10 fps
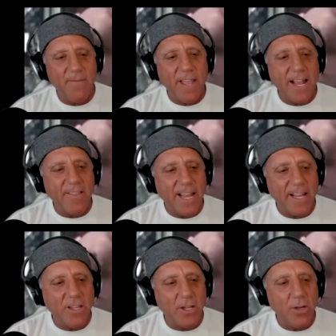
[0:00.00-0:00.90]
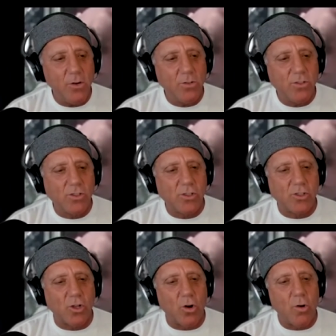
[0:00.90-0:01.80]
they do
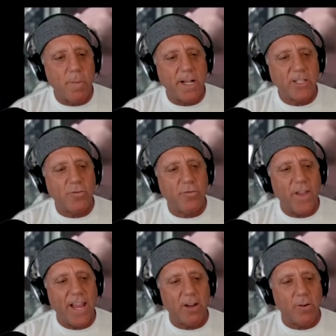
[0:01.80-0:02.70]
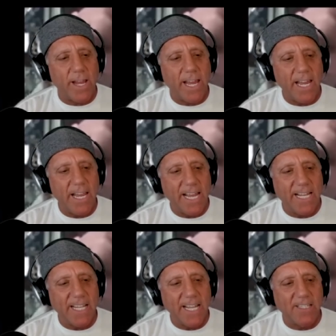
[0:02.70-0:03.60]
so much fakery.
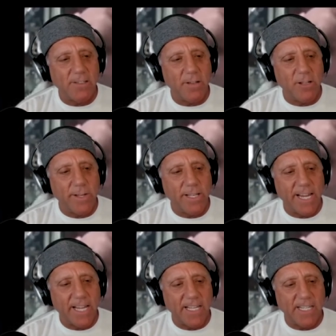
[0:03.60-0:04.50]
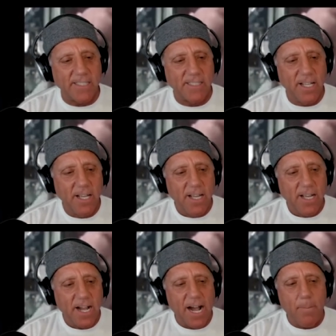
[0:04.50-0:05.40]
It's ridiculous.
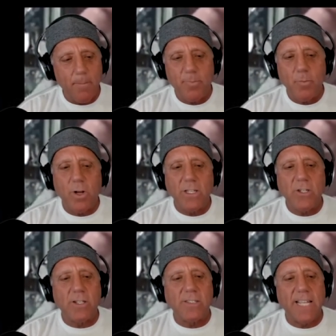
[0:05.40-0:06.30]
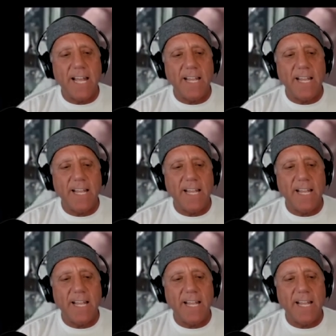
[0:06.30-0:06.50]
Once you understand,